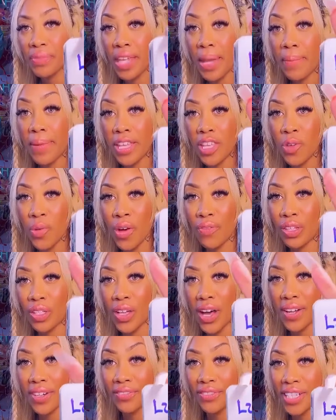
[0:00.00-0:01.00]
But you have a
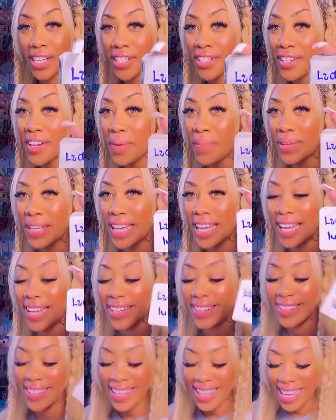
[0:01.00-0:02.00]
lot of luck coming in.